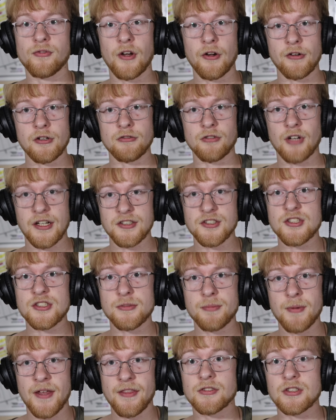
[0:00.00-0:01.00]
very righteous
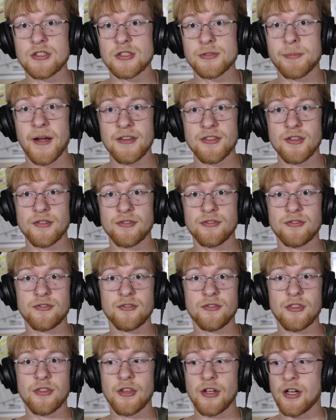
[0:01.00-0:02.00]
men, despite
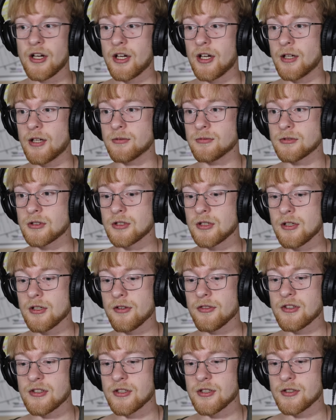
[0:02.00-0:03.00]
the
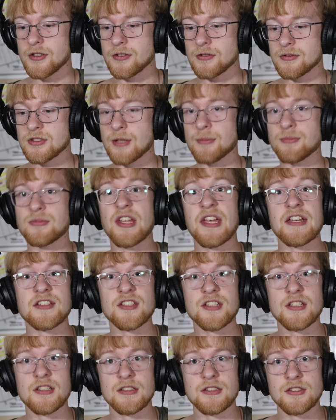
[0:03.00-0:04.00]

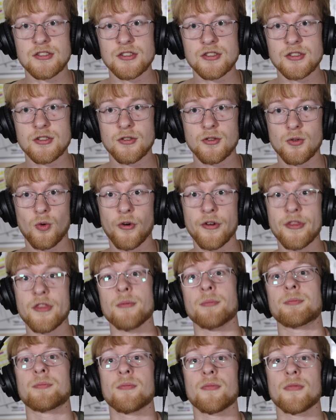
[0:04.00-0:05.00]
temptations, or
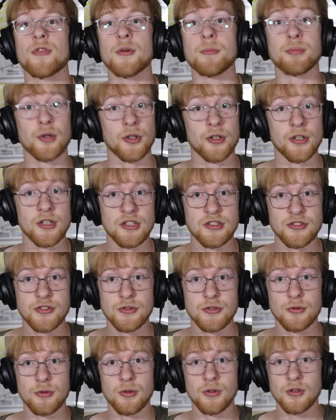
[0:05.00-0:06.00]
the burden too.